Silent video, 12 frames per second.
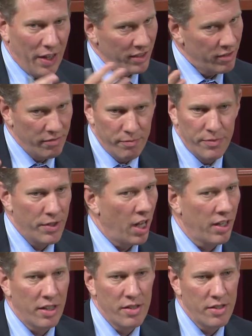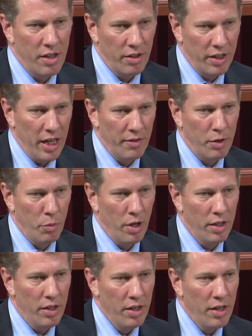and not, not necessarily
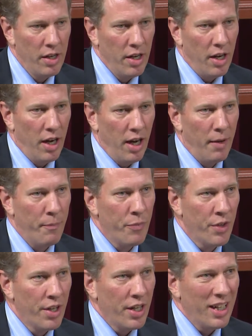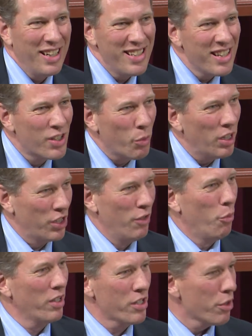everyone, um, is this question
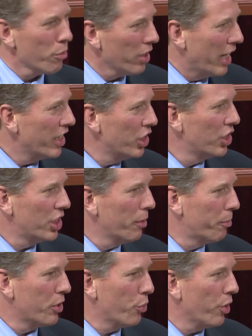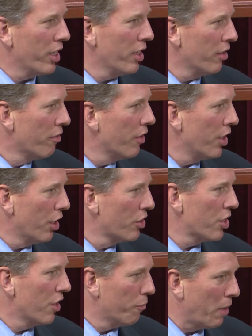of what's the relationship between the
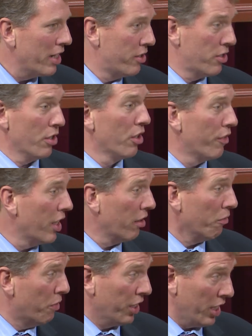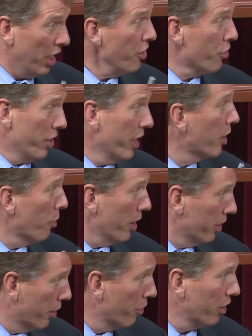notion of my serving the country,
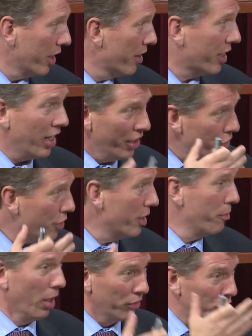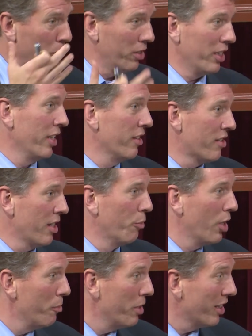quite mm-hmm. literally, the yes. country ultimately in
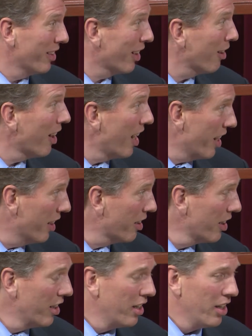some way being the client.